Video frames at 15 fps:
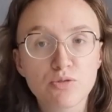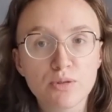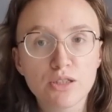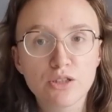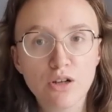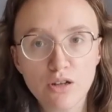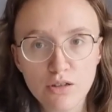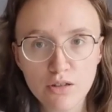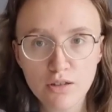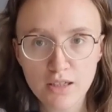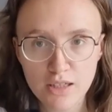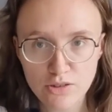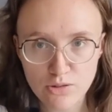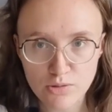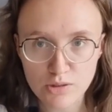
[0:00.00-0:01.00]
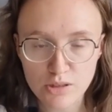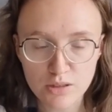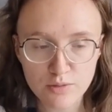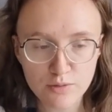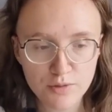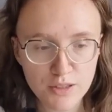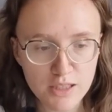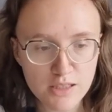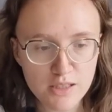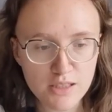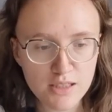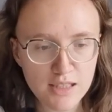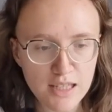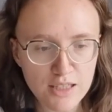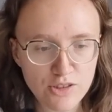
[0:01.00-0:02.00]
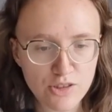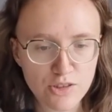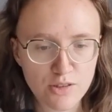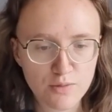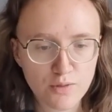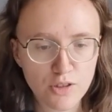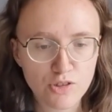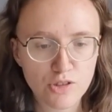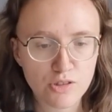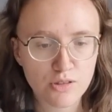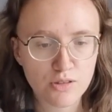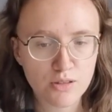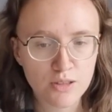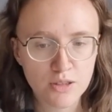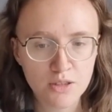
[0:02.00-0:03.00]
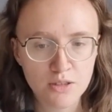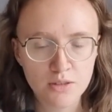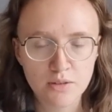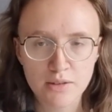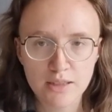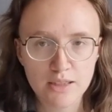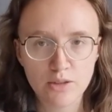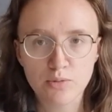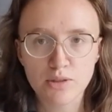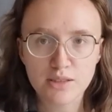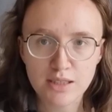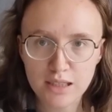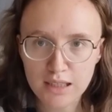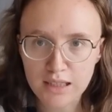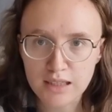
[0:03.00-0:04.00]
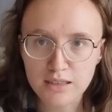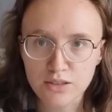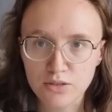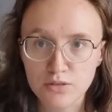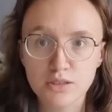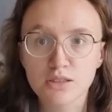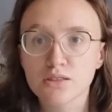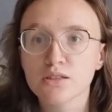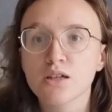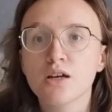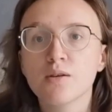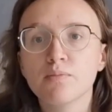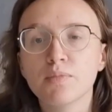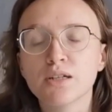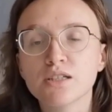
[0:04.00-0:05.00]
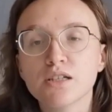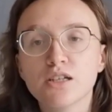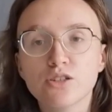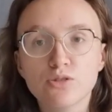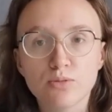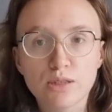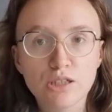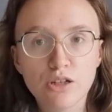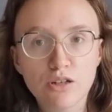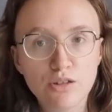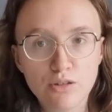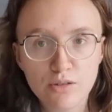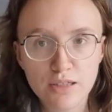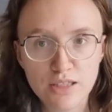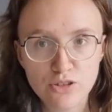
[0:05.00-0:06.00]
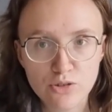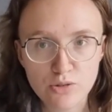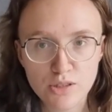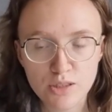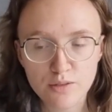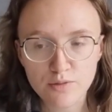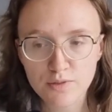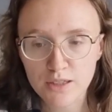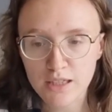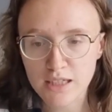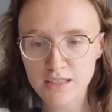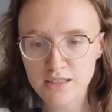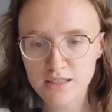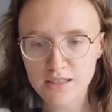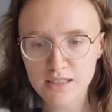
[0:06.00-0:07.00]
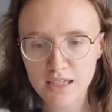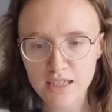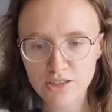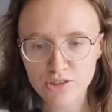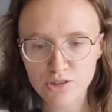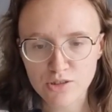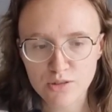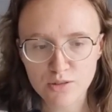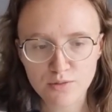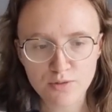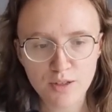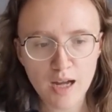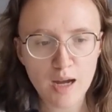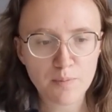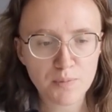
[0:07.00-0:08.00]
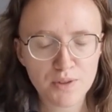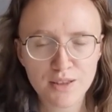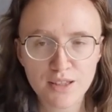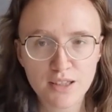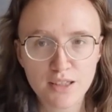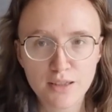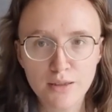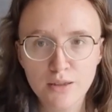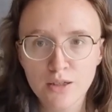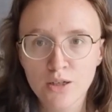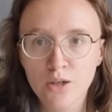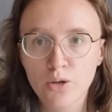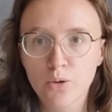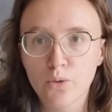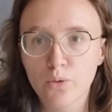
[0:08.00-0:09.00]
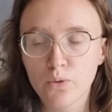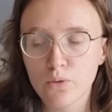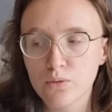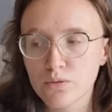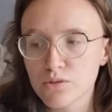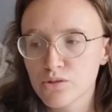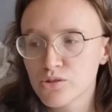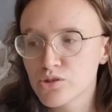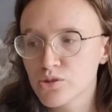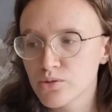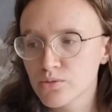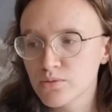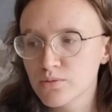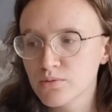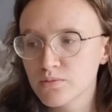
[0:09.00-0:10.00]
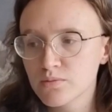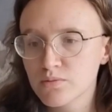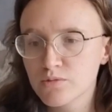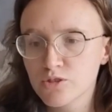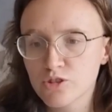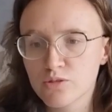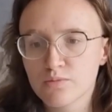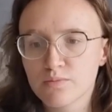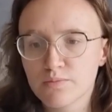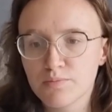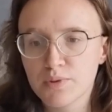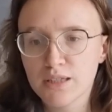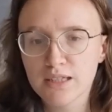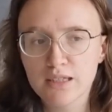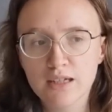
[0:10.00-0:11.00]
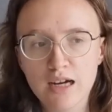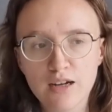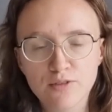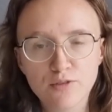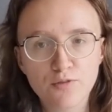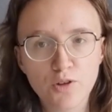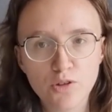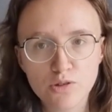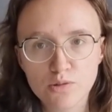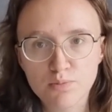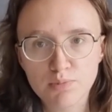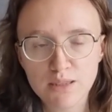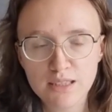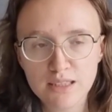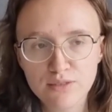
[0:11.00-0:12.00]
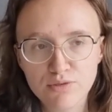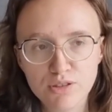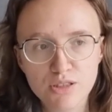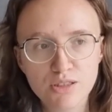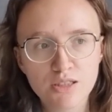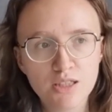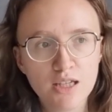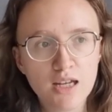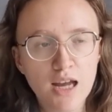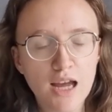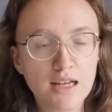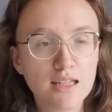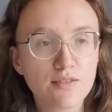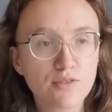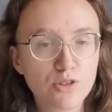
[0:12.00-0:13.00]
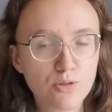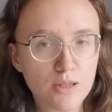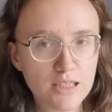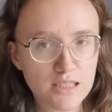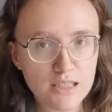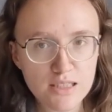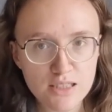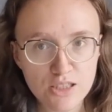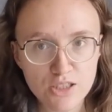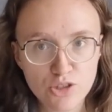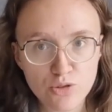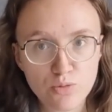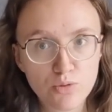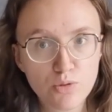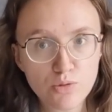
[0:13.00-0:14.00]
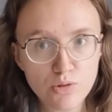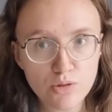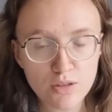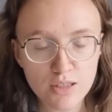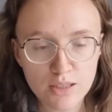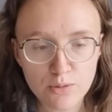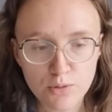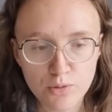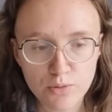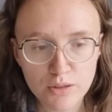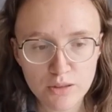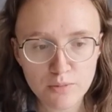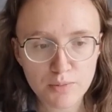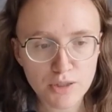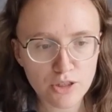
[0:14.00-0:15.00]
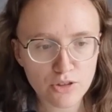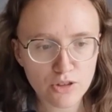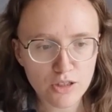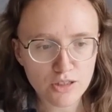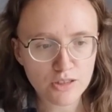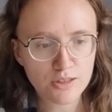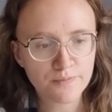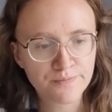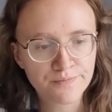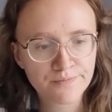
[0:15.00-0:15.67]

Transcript: inoculate yourself against the dangers of not just, I don't want to say ignorance, but to inoculate yourself against the dangers of apathy or to have false beliefs, and even to ideas that you used to think were real but are not.